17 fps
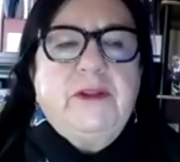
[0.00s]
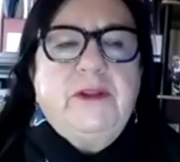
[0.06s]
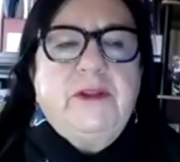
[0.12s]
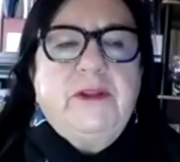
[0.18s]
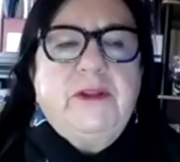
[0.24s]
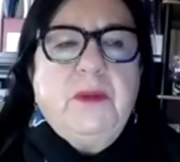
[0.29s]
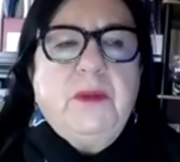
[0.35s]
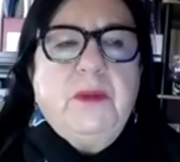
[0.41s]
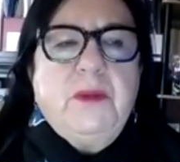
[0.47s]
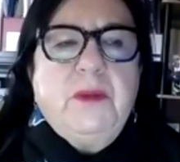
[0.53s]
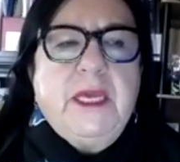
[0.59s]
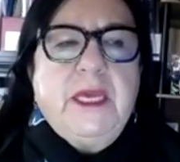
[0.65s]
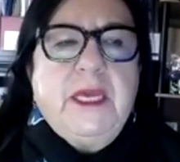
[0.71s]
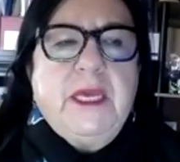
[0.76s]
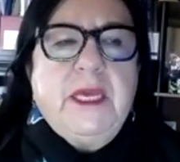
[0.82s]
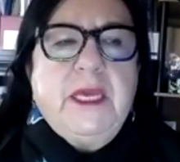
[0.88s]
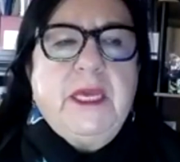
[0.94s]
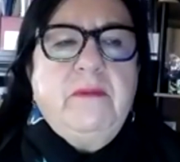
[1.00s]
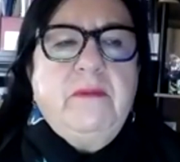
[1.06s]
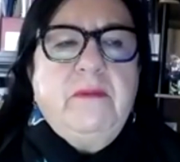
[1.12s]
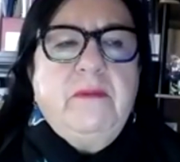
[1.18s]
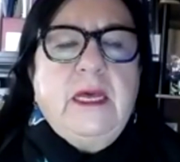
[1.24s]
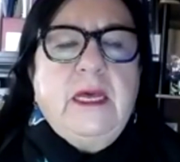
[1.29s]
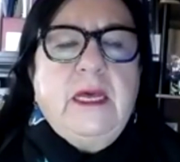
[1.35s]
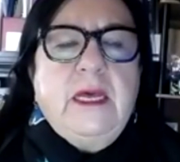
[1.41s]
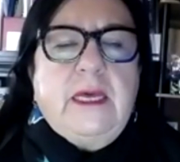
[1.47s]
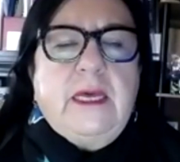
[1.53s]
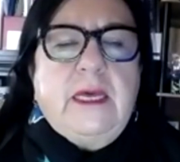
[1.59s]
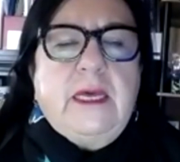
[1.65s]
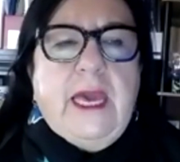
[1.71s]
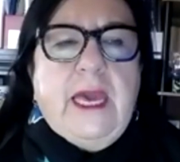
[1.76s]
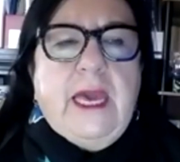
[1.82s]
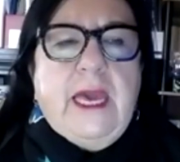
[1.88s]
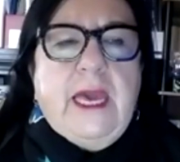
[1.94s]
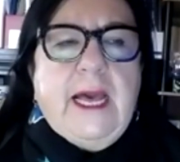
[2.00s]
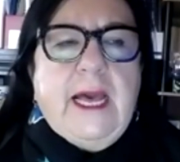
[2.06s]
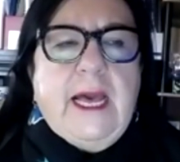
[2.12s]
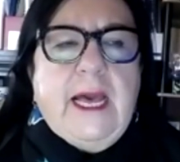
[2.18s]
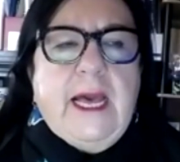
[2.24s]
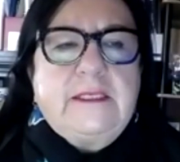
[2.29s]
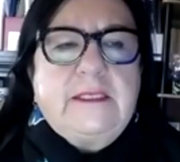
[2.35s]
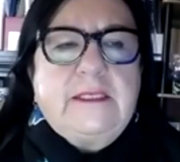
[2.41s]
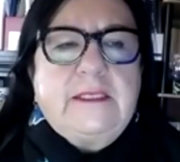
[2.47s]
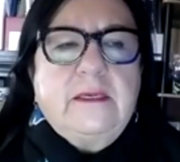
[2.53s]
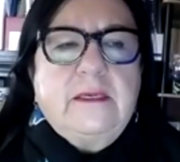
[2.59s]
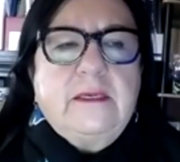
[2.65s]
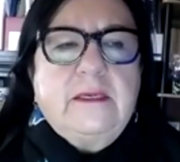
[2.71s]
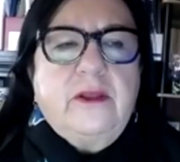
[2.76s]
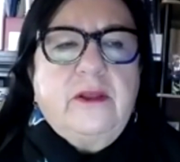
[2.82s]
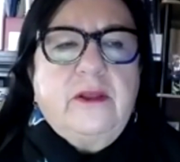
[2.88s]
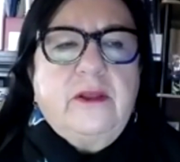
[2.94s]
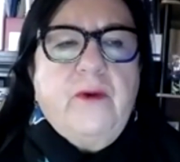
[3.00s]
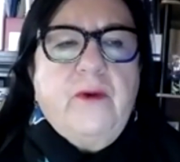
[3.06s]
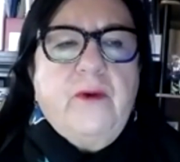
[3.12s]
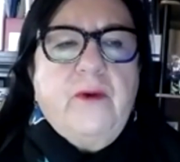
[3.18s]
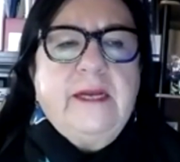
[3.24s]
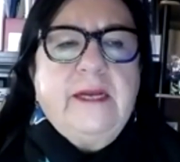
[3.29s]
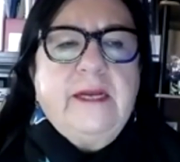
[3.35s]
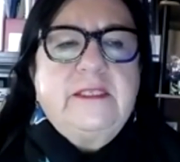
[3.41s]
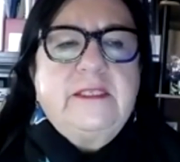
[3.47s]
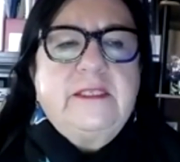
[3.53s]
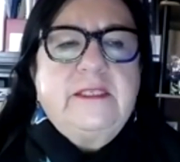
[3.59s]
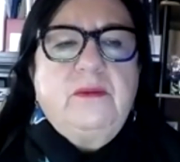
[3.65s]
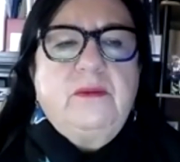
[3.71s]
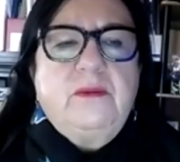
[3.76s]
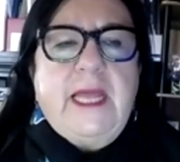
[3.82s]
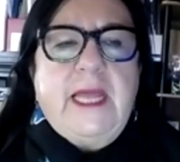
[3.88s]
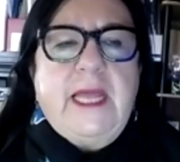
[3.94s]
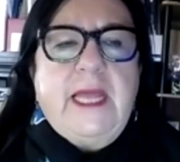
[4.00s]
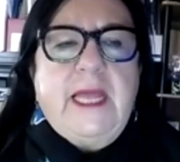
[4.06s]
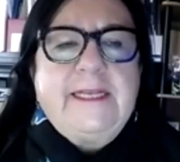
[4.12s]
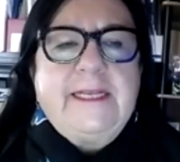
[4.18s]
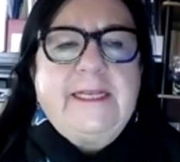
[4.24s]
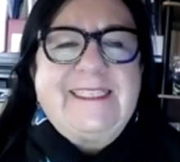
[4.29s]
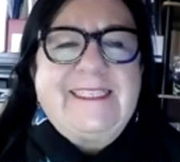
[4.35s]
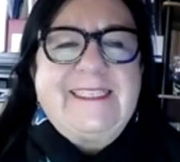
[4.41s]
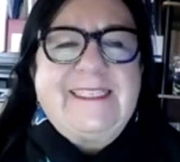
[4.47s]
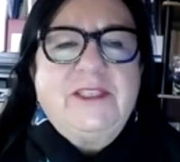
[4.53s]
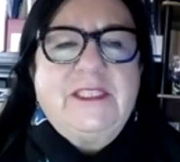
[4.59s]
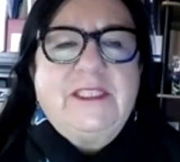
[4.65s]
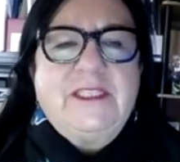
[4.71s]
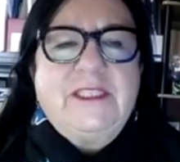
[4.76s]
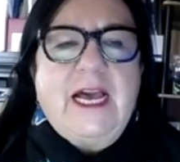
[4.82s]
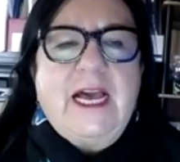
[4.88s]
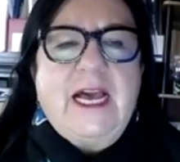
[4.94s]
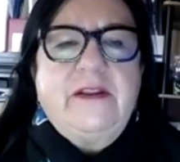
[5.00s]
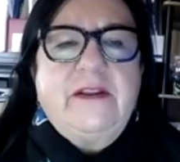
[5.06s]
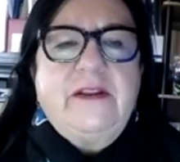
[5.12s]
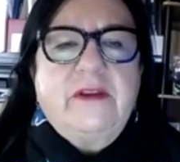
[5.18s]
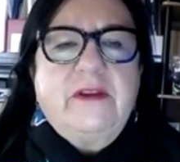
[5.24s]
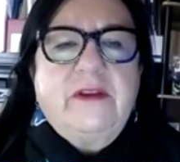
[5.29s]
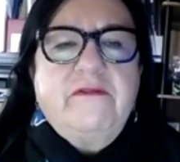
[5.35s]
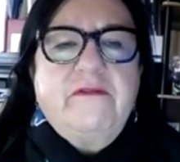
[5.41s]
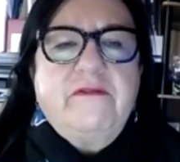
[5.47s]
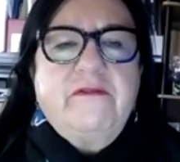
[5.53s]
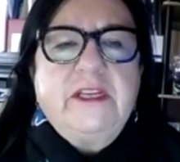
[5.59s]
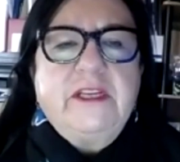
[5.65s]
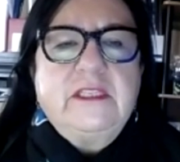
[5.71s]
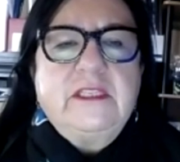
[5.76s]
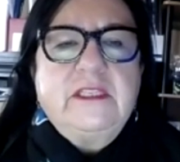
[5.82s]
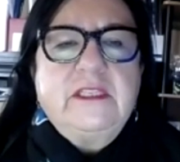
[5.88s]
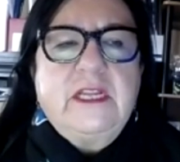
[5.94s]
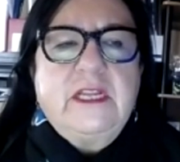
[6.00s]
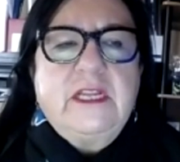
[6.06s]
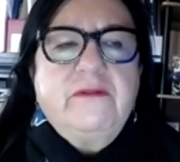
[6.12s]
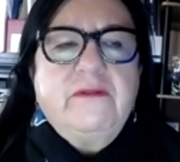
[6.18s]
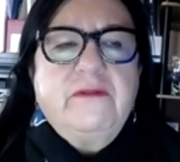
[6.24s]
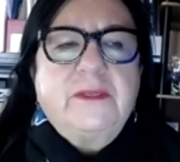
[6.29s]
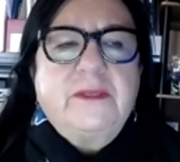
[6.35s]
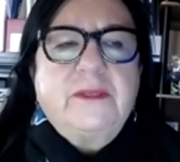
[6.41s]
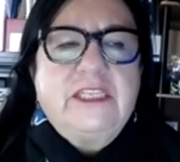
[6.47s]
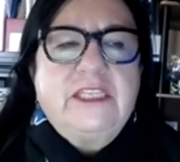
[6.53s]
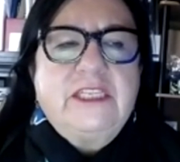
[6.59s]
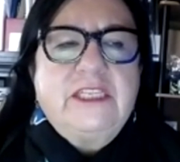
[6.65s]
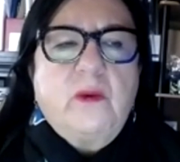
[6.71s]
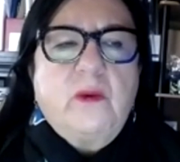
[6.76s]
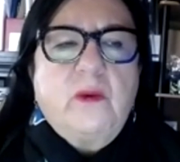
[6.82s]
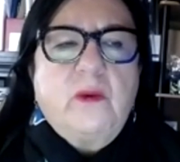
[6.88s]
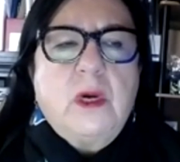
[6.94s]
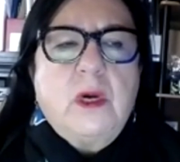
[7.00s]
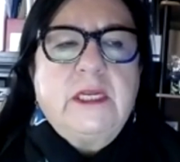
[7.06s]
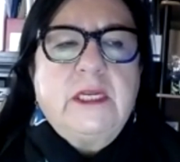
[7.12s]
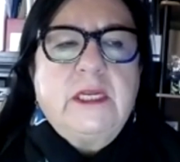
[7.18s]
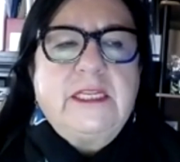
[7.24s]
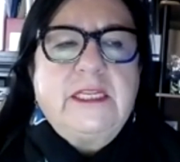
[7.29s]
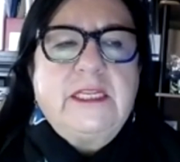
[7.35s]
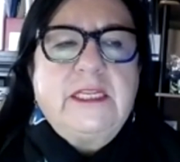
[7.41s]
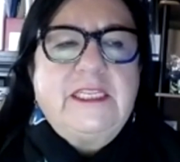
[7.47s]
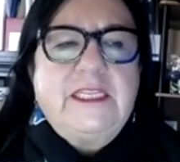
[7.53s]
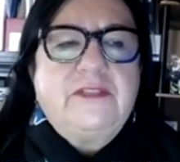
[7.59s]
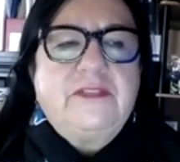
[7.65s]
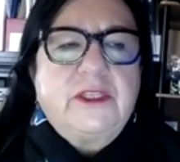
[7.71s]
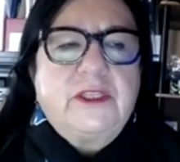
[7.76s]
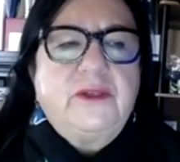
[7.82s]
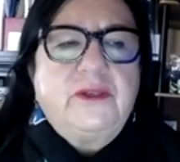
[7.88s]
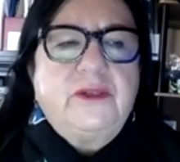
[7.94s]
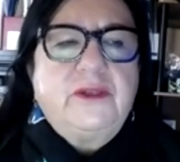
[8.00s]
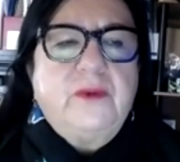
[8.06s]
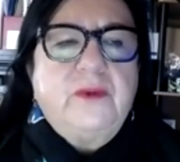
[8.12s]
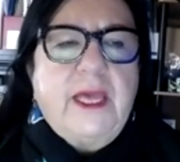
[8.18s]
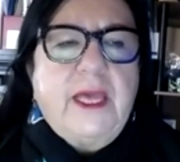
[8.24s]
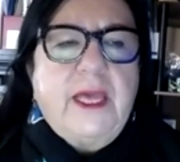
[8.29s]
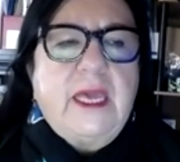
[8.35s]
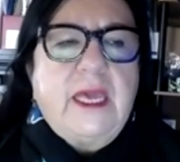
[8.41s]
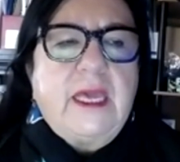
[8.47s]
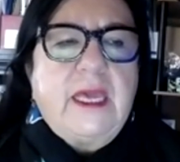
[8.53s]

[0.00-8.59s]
to 3 p.m. at the Grand Casino Mille Lacs south side of the Convention Center for District 1 and District 2A.